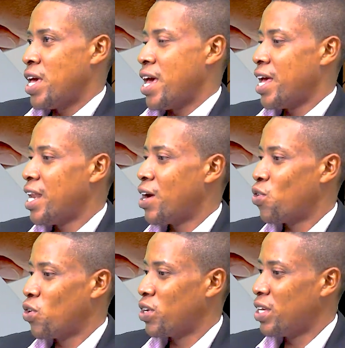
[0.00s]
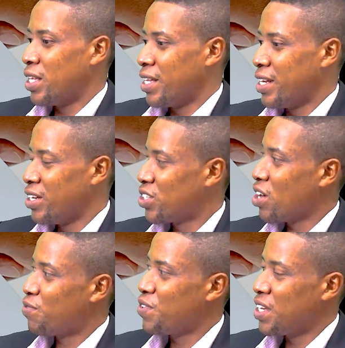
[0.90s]
Earlier on in the
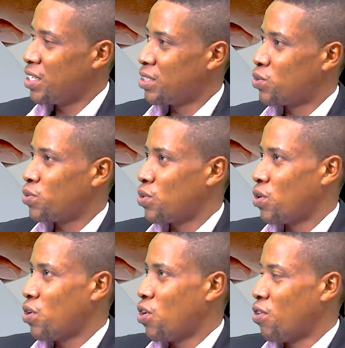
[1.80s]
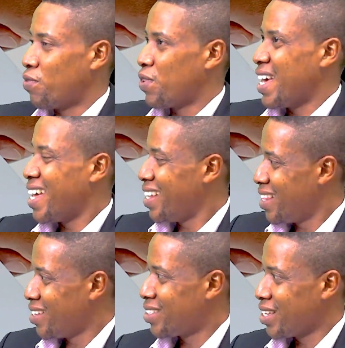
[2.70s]
initial phase of early
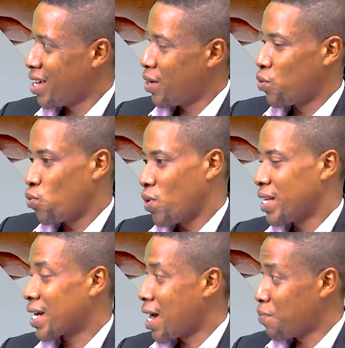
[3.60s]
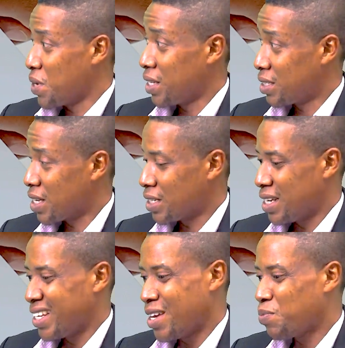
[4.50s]
this year, when the campaign
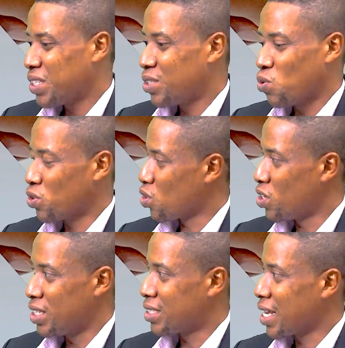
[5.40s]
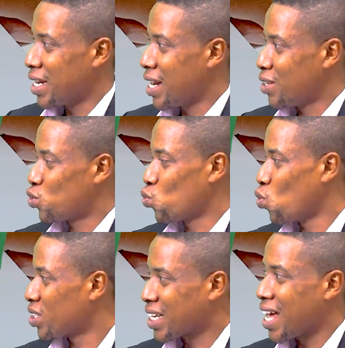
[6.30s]
started, the APC was undecided as to
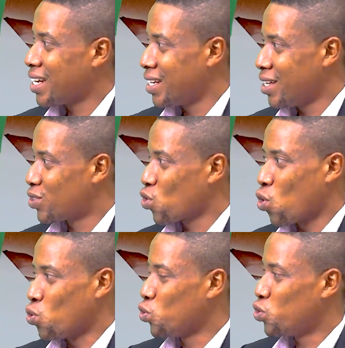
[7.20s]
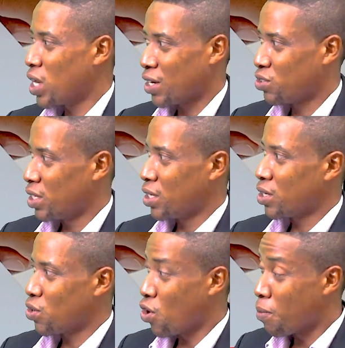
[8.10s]
what candidates or who should
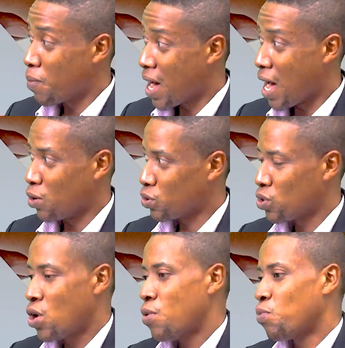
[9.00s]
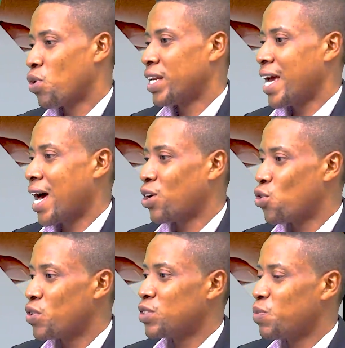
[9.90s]
actually come out. Okay. But there had
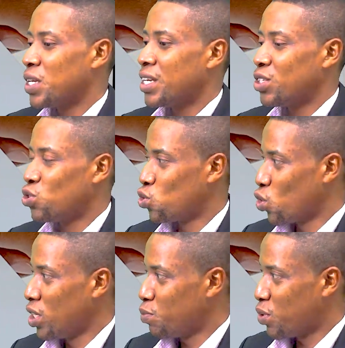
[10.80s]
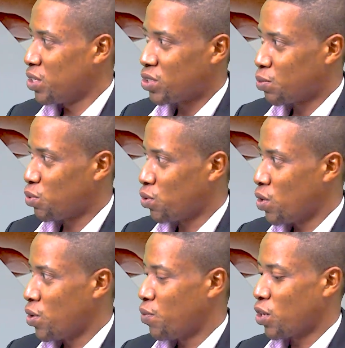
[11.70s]
always been this zoning principle
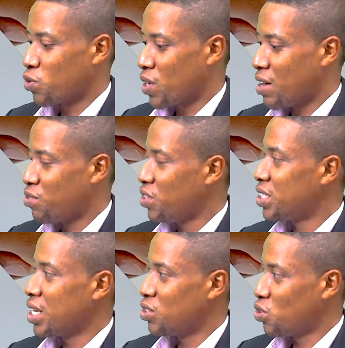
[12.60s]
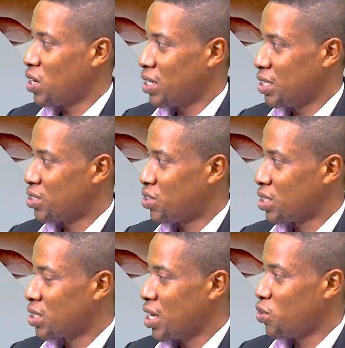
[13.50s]
because we have 3 senatorial
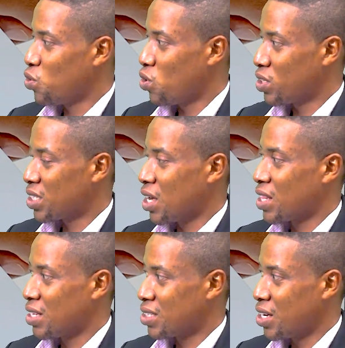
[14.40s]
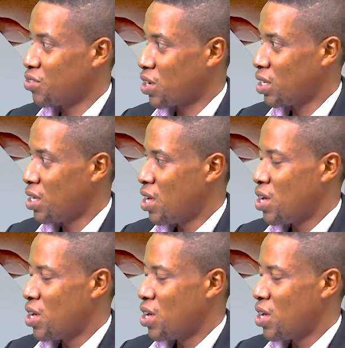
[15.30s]
districts, Edo North, South, and Central.